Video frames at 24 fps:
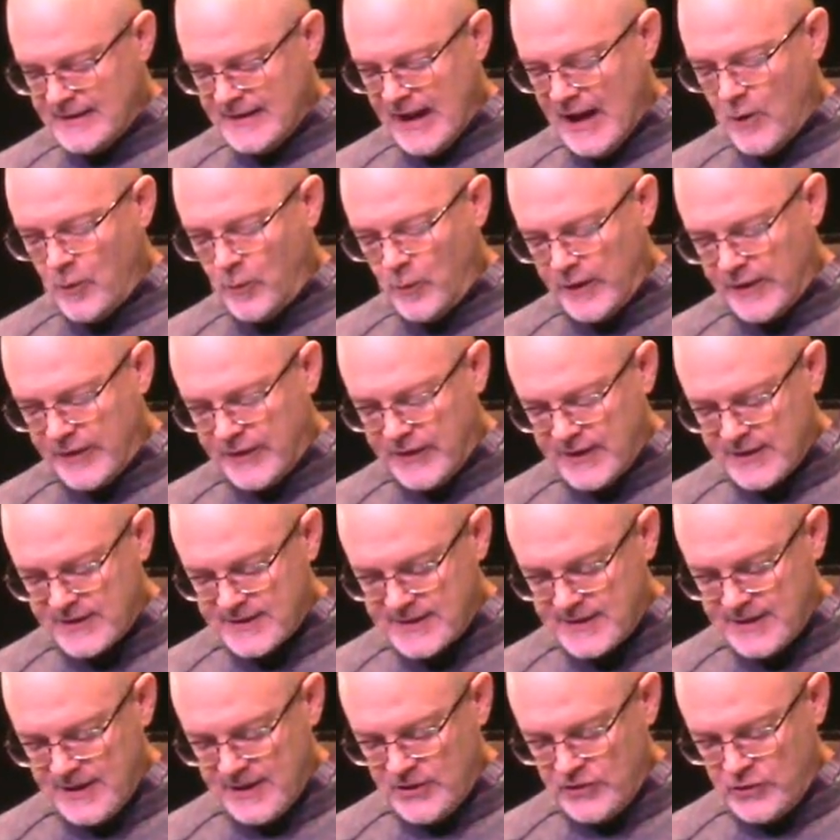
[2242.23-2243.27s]
Now, with
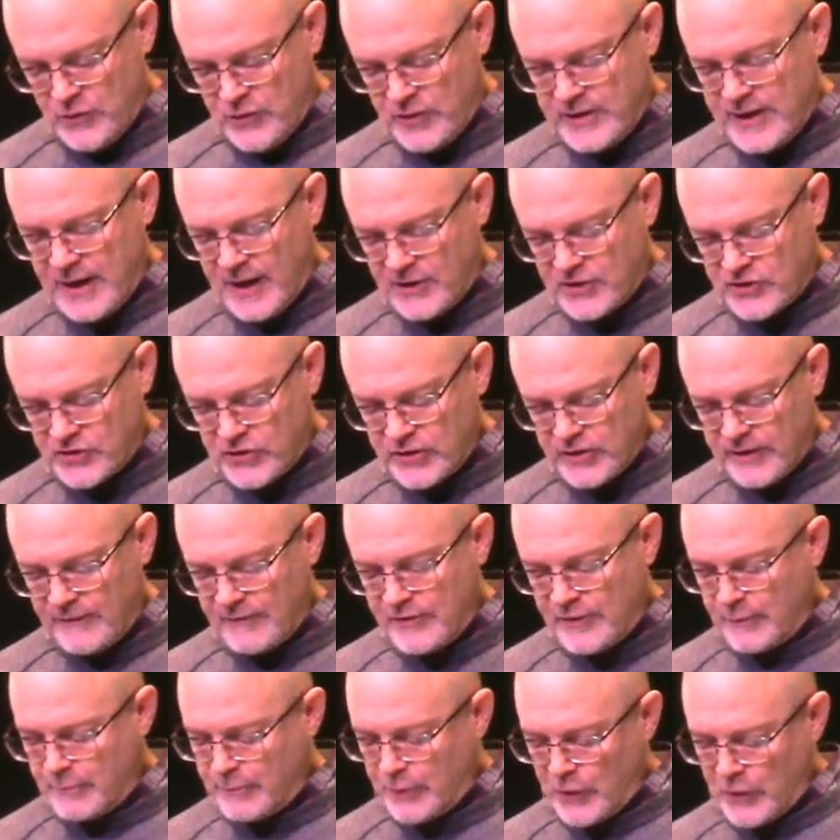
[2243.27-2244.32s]
this introduction
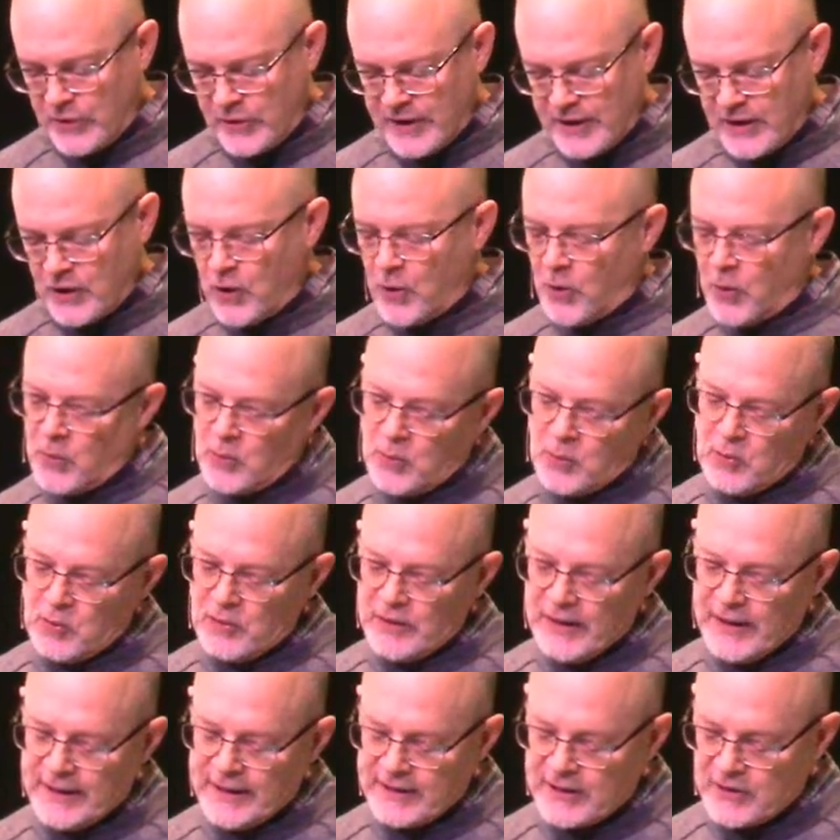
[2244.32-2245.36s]
of the burning
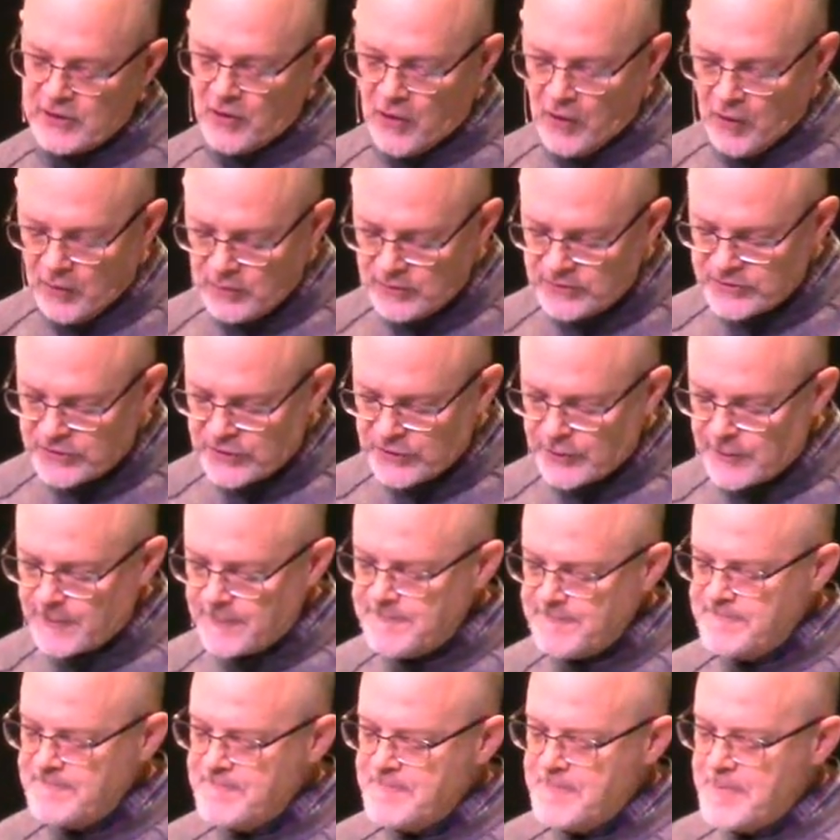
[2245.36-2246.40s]
coal and an
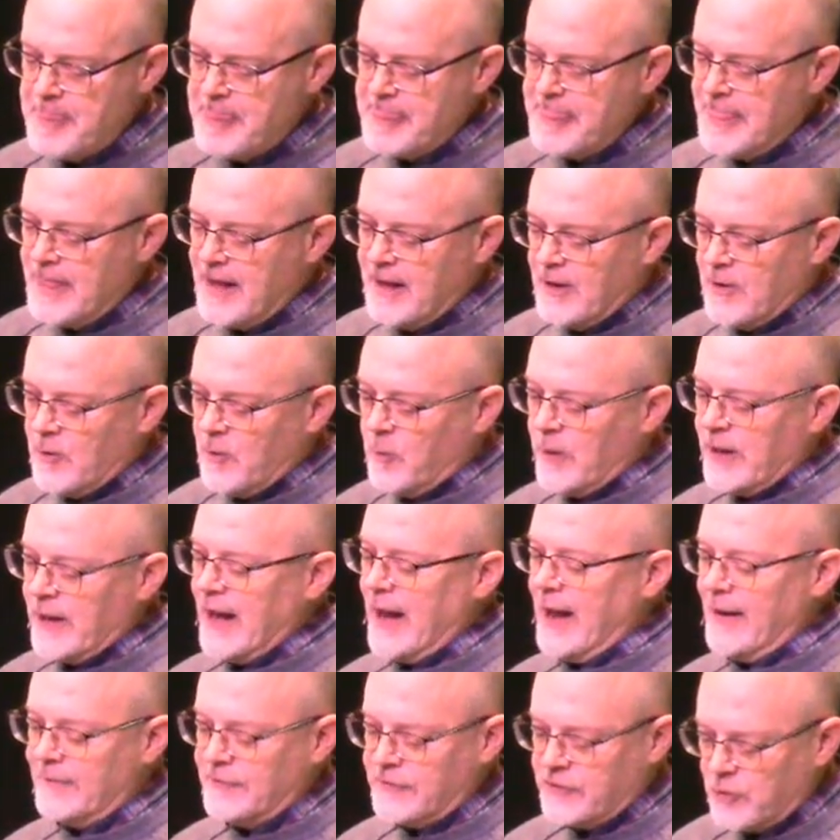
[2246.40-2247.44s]
altar, we
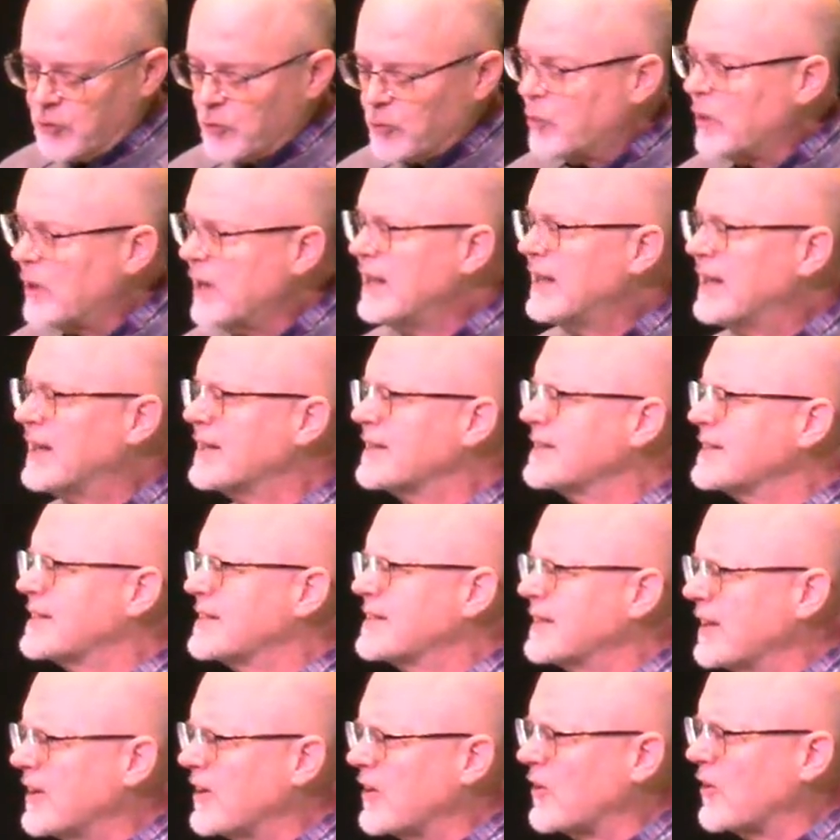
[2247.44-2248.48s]
have to
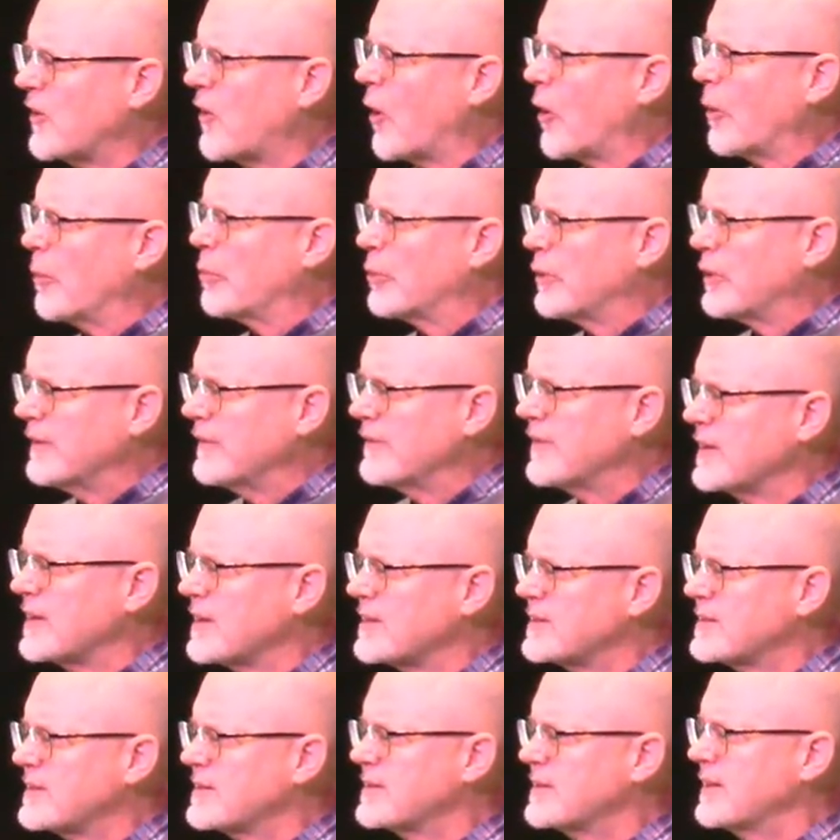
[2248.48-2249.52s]
reconsider our
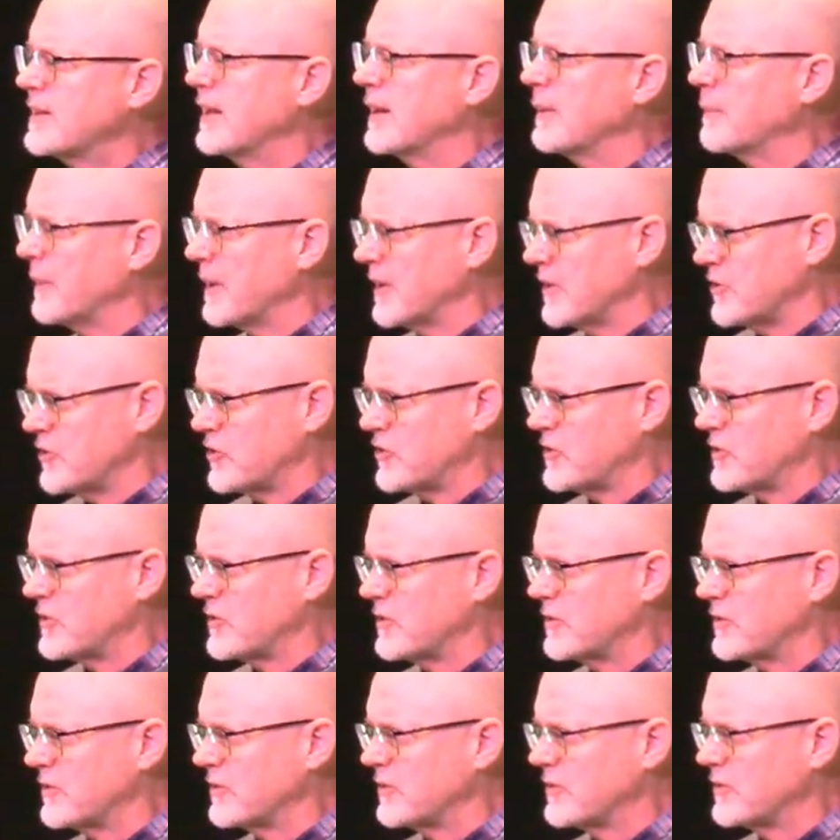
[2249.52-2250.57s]
previous image.